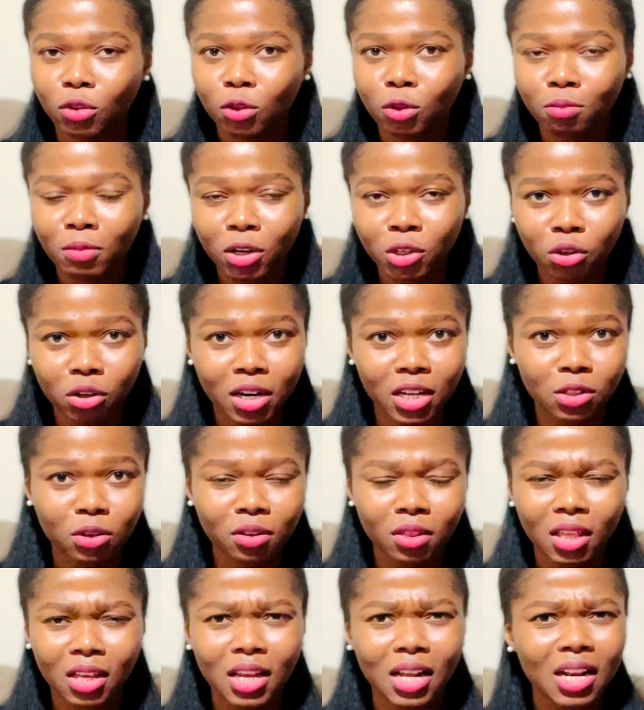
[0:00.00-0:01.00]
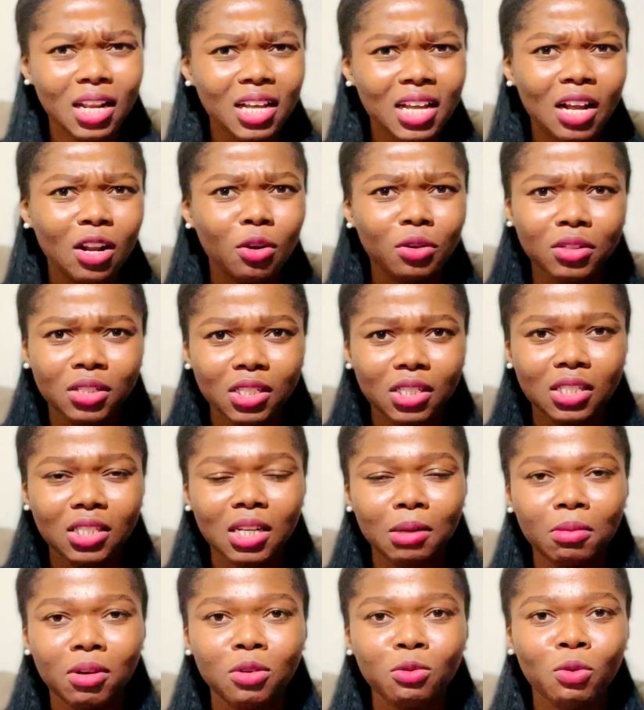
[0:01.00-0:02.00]
Make sure there's nothing illegal on it. I
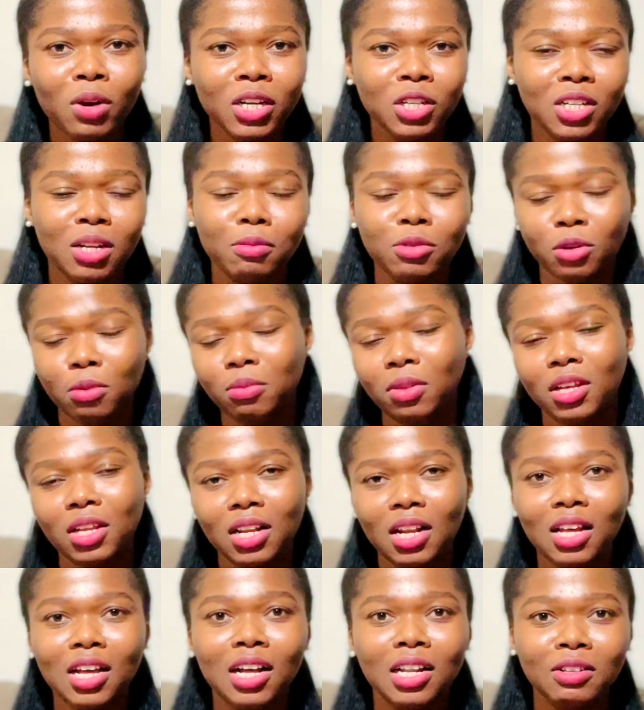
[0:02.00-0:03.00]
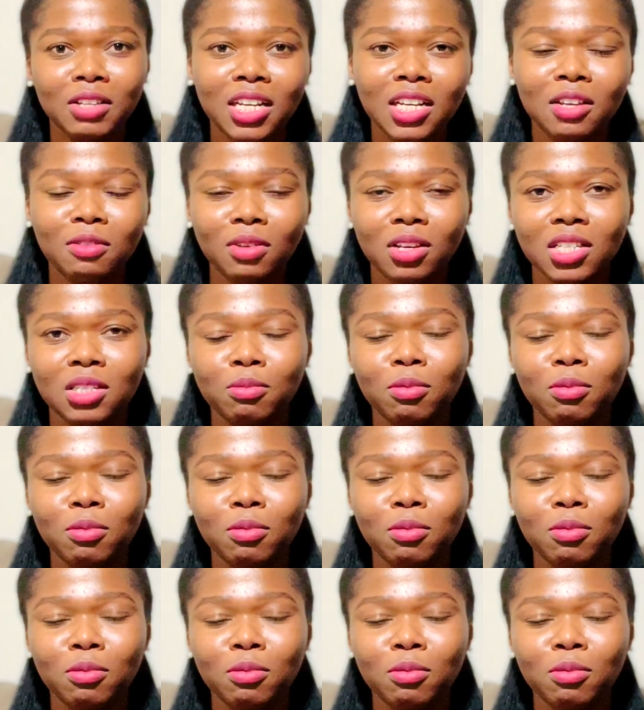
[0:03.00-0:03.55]
mean, why should there be something illegal anyways?